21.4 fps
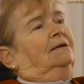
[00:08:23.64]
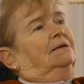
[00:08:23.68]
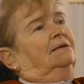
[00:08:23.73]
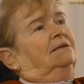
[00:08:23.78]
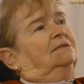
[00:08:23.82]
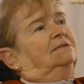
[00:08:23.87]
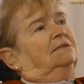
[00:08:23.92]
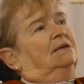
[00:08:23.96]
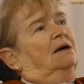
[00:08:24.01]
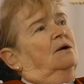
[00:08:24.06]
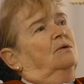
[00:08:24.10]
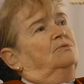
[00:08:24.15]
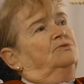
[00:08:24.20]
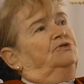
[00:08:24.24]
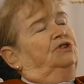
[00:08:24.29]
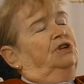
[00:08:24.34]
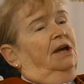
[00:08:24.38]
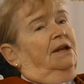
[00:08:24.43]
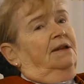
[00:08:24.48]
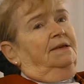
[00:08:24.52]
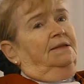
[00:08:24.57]
So
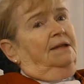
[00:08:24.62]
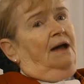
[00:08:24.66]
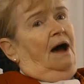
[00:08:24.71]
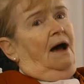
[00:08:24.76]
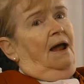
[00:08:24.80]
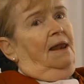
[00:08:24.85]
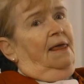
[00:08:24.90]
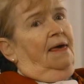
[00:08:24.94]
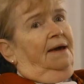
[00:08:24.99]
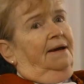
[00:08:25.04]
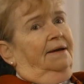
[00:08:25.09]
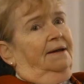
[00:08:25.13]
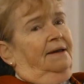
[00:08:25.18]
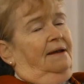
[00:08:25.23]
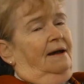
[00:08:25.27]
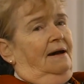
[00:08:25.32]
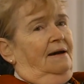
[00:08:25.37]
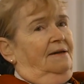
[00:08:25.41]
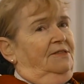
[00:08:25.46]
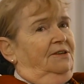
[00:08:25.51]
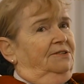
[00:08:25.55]
Jenny Nolak and
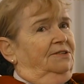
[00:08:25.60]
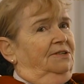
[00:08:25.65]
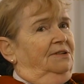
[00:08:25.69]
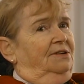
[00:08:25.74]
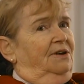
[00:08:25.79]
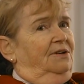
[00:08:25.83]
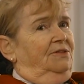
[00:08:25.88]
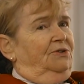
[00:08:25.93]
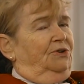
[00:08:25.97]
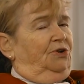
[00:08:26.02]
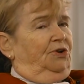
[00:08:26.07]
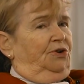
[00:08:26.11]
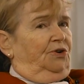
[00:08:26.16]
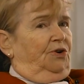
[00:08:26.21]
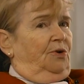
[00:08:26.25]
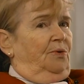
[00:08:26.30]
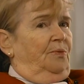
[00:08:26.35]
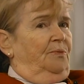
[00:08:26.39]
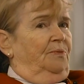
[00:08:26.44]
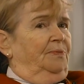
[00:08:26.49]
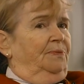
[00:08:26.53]
I, that's another
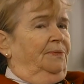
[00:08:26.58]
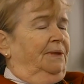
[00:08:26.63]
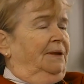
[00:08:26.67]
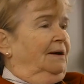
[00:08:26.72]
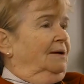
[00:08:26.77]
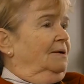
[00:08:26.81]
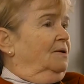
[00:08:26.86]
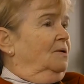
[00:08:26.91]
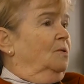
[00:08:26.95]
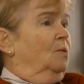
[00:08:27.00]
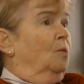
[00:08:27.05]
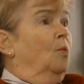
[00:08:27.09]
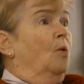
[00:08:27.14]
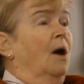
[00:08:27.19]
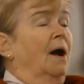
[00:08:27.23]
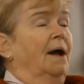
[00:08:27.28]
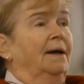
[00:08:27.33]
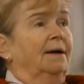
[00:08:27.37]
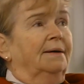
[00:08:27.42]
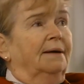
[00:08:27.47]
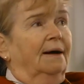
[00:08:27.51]
girl, I don't know
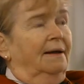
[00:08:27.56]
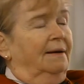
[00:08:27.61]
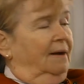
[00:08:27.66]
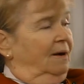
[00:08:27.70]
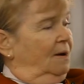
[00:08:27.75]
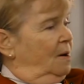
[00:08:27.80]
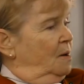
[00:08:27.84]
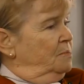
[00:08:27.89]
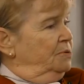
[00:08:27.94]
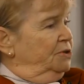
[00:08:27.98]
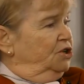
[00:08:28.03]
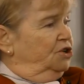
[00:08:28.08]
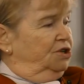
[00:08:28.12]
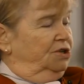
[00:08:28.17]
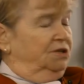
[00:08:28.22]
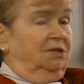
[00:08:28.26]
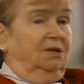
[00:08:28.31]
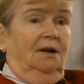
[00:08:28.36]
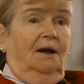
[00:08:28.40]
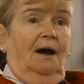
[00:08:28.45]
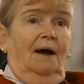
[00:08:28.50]
why I got her, but
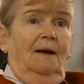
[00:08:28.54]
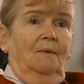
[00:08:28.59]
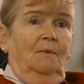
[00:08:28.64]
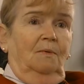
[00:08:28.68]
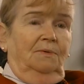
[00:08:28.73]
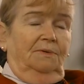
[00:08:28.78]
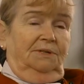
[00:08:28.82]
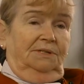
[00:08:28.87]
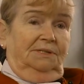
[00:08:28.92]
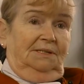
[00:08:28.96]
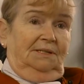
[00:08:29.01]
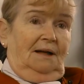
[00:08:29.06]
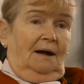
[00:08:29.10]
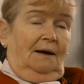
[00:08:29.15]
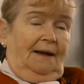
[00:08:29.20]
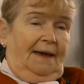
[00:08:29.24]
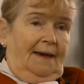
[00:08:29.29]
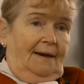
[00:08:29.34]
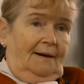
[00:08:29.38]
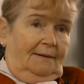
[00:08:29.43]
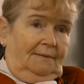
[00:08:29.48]
she and I snuck
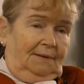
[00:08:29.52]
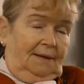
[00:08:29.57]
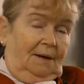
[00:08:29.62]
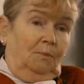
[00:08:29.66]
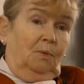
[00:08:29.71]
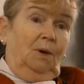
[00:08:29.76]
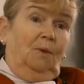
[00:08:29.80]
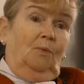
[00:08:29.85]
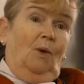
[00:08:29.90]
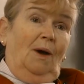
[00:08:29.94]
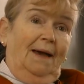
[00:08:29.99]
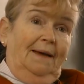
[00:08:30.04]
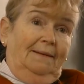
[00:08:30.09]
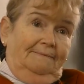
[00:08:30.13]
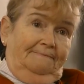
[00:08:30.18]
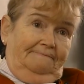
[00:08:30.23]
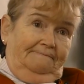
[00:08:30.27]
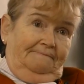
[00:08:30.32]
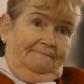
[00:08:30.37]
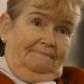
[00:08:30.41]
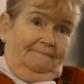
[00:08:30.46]
out, and we went
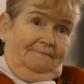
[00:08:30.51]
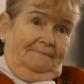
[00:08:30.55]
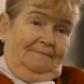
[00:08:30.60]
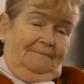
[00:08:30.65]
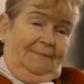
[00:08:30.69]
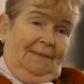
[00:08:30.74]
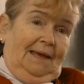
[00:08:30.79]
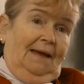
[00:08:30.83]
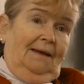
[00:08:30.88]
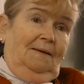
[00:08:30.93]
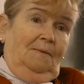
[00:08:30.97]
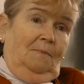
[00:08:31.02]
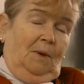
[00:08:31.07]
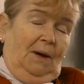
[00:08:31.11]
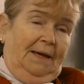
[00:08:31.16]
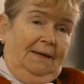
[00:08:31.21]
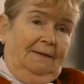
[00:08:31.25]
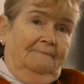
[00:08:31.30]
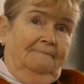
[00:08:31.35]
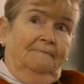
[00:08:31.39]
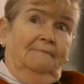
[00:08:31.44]

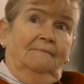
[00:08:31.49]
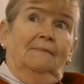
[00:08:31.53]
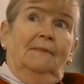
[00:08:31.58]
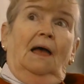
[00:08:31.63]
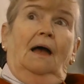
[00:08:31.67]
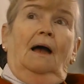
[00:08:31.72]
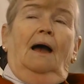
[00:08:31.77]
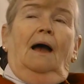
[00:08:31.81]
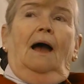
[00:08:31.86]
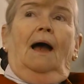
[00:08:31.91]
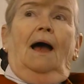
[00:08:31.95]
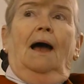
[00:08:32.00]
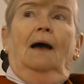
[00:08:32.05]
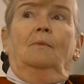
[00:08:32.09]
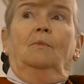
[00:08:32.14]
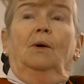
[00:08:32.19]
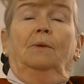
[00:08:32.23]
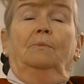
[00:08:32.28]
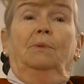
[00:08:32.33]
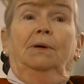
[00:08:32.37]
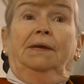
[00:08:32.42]
anyway. And
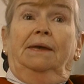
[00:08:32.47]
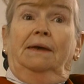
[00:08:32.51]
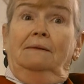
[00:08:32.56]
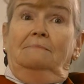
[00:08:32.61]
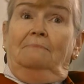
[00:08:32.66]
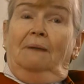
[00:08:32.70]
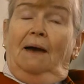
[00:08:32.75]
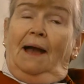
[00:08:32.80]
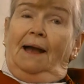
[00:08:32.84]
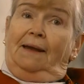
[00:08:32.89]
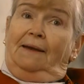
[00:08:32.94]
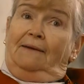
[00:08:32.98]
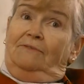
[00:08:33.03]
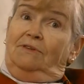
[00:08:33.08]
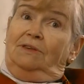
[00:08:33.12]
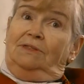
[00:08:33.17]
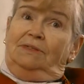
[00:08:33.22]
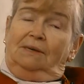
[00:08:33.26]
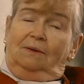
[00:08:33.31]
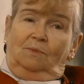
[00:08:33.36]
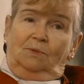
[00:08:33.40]
when we came back,
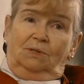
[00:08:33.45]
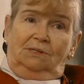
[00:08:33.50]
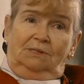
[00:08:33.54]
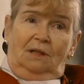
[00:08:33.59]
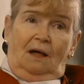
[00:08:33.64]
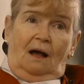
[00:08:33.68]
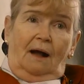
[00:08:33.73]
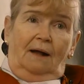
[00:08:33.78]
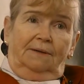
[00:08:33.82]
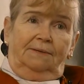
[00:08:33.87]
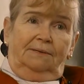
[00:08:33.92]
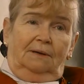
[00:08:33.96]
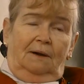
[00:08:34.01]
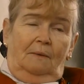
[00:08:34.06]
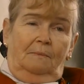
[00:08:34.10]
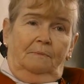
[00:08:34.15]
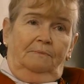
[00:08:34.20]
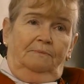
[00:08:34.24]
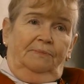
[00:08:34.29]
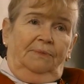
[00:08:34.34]
everything was locked up.